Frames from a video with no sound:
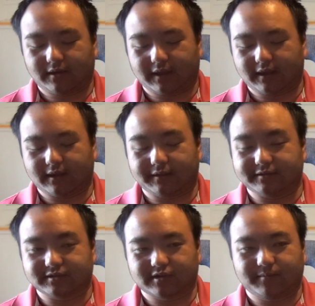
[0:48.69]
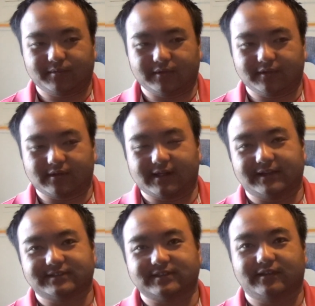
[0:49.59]
and there's a couple other
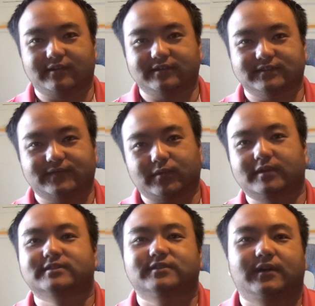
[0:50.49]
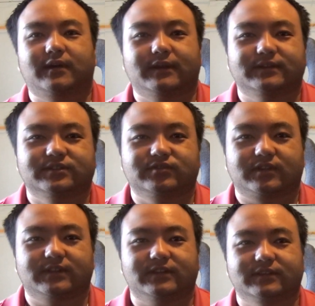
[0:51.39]
classes that are just focused on
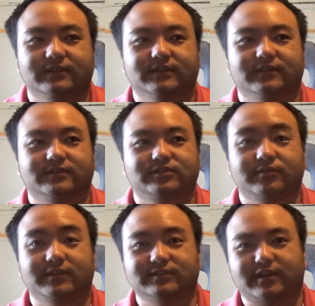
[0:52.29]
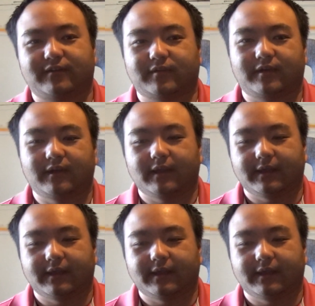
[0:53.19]
strictly the tuning software.